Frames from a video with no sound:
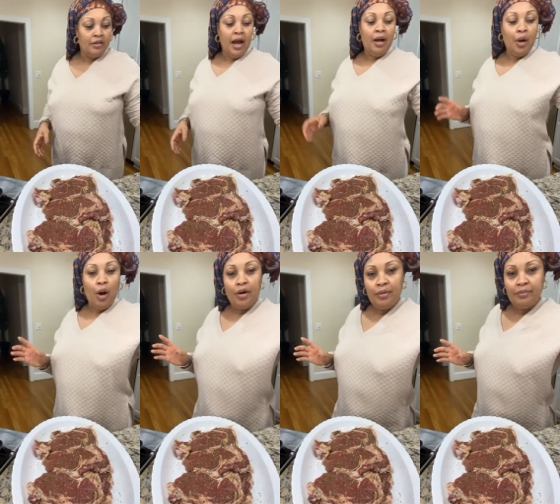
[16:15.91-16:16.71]
Thank
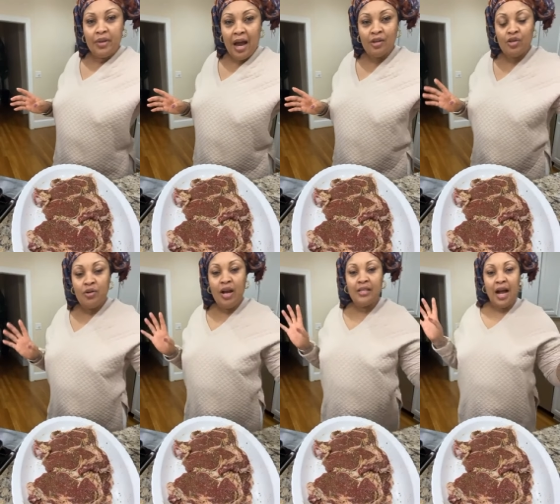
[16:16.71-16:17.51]
God, as
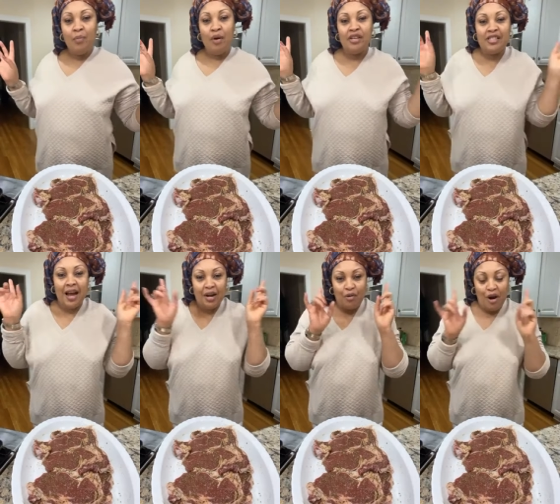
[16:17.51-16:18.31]
soon as that boy
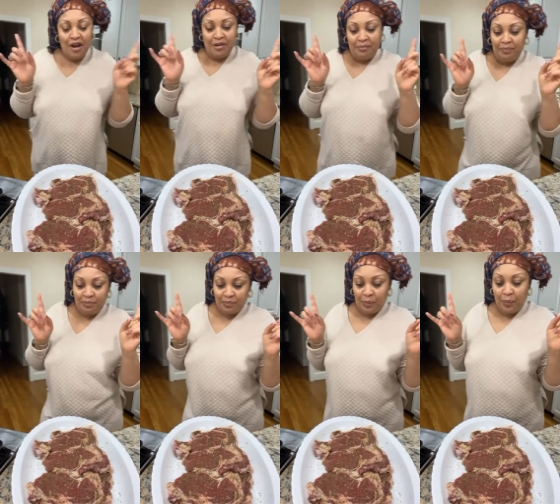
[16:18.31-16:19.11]
start crying,
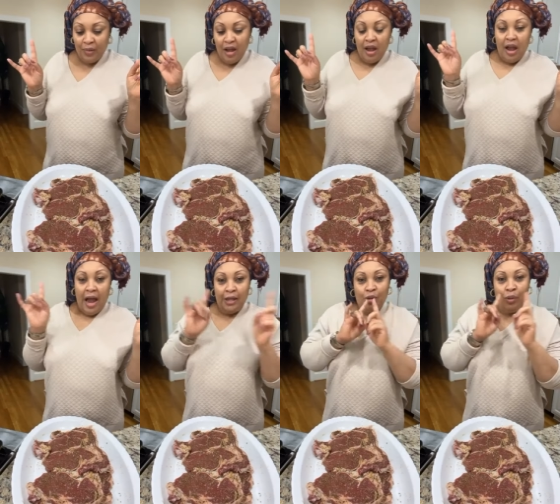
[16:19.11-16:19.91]

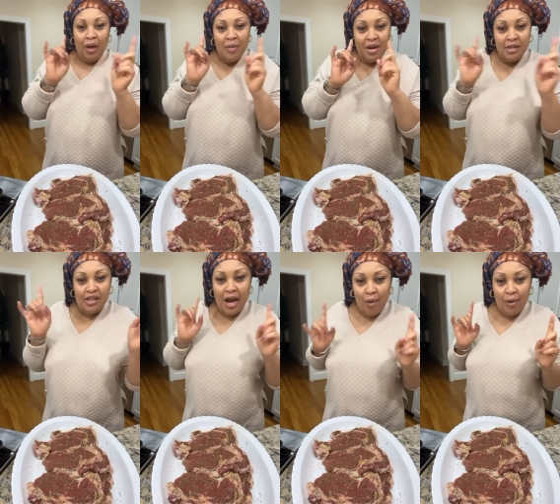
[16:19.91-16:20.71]
I took him in the
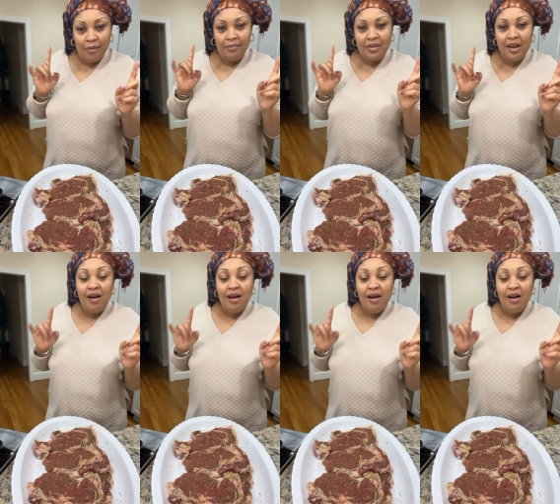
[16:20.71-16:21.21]
shower.